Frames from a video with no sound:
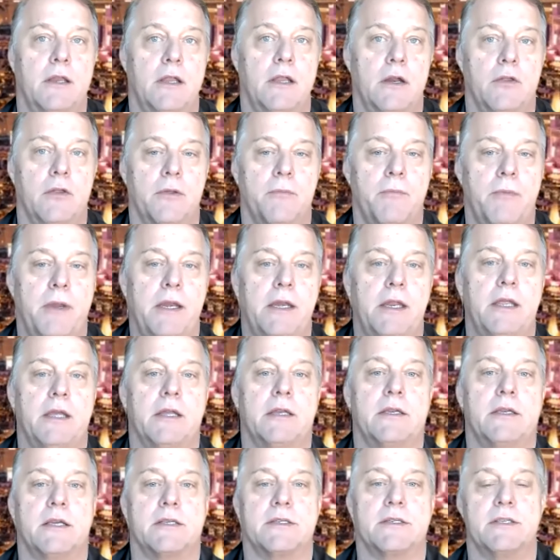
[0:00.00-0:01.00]
You know, the media
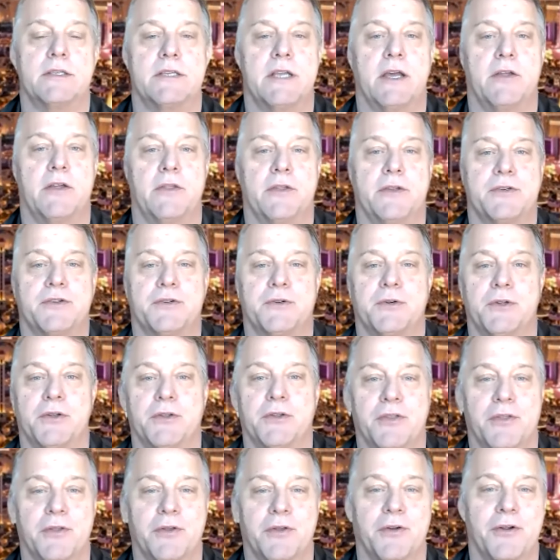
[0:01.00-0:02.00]
doesn't tell the
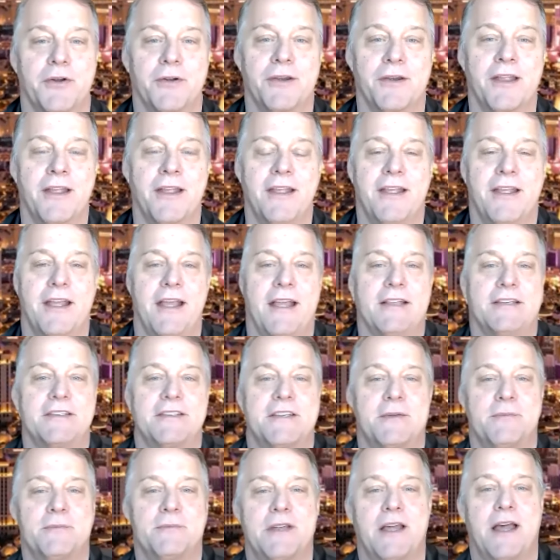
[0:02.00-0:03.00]
truth, and
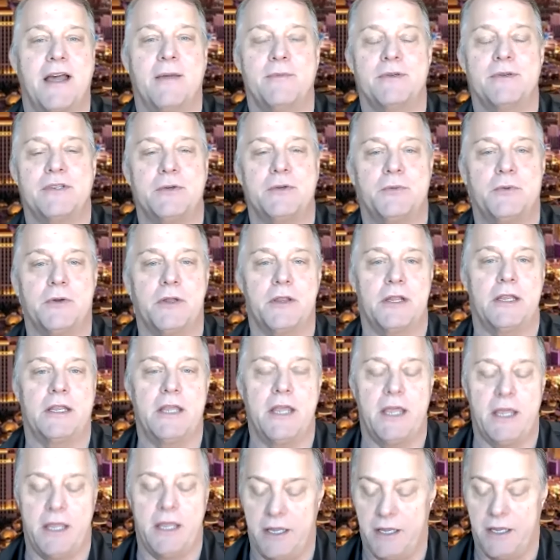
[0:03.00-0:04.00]
sometimes you really
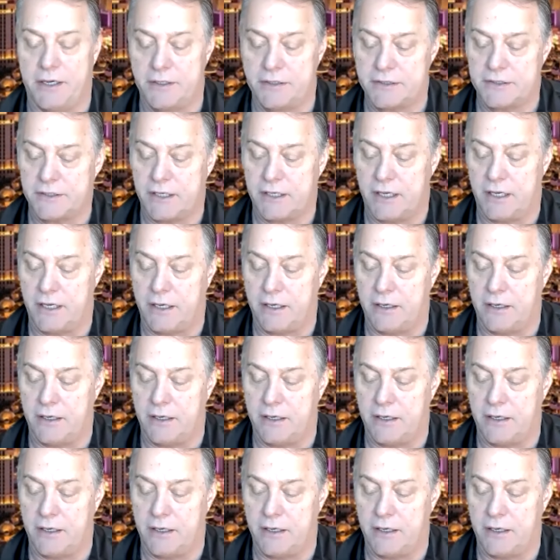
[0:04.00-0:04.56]
can't.